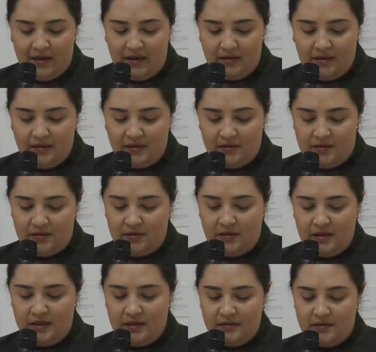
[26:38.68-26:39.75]
In these
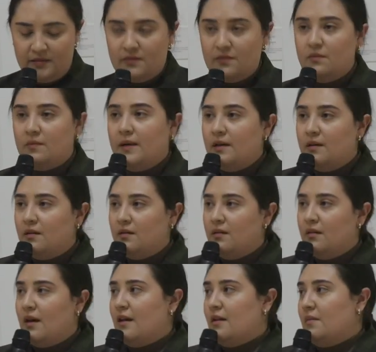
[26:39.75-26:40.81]
stories, real
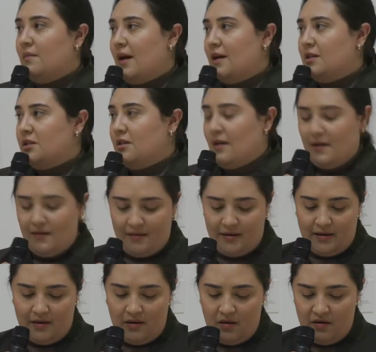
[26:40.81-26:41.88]
and imaginary